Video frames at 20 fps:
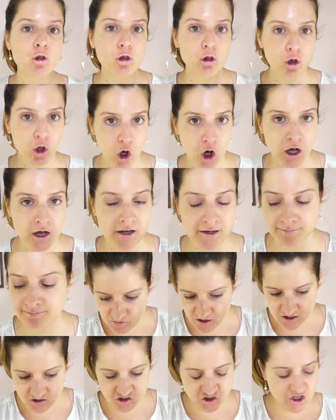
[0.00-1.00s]
look.
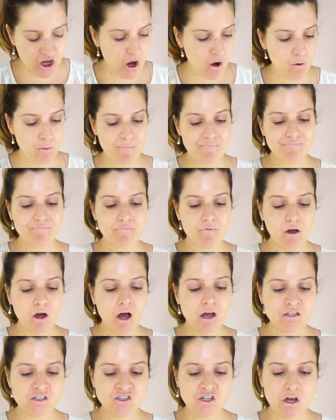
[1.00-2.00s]
So
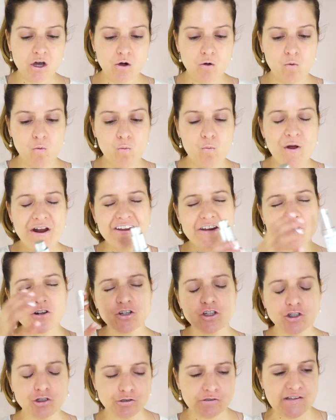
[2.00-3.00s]
also, when you're
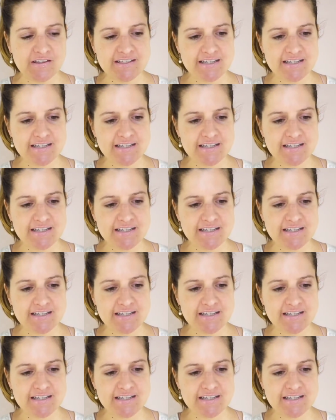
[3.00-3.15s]
using